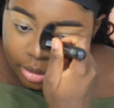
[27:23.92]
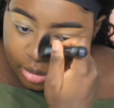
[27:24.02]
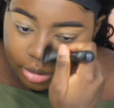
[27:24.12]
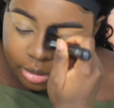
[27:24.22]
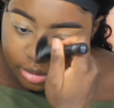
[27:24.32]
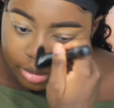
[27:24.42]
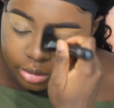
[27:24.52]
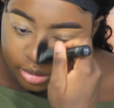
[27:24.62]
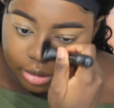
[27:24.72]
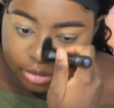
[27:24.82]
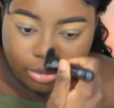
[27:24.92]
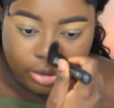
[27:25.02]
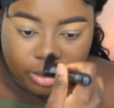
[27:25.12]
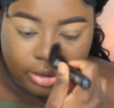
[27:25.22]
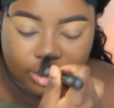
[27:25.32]
This is
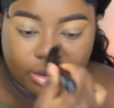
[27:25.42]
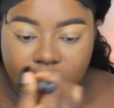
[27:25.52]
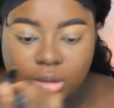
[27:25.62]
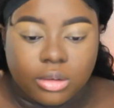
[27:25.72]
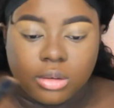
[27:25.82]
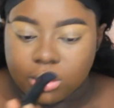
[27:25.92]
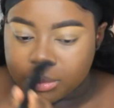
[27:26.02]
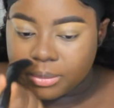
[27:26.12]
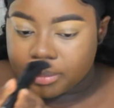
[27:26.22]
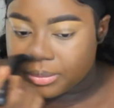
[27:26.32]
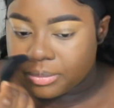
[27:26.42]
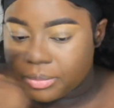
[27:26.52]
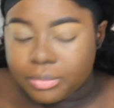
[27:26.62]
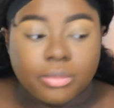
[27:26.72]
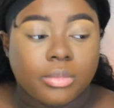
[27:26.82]
ridiculous.
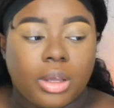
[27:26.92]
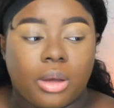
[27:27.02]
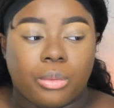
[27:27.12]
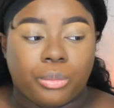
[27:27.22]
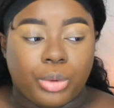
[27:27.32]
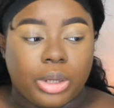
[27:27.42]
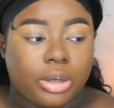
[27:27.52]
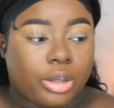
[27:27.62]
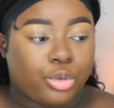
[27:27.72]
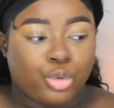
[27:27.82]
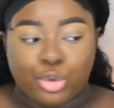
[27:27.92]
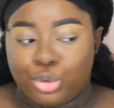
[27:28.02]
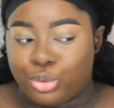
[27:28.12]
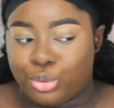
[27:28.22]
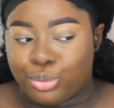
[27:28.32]
And we need to
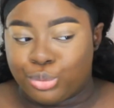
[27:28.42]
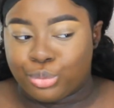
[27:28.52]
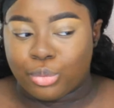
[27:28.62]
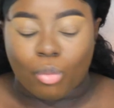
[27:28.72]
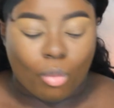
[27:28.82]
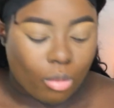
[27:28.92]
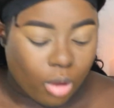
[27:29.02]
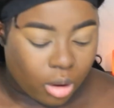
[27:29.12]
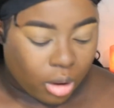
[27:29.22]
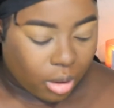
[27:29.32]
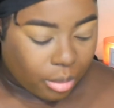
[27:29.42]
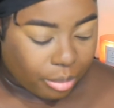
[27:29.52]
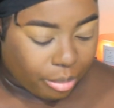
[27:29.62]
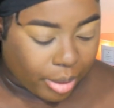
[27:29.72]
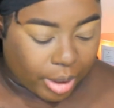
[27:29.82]
do
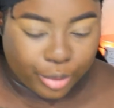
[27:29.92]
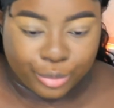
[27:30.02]
better.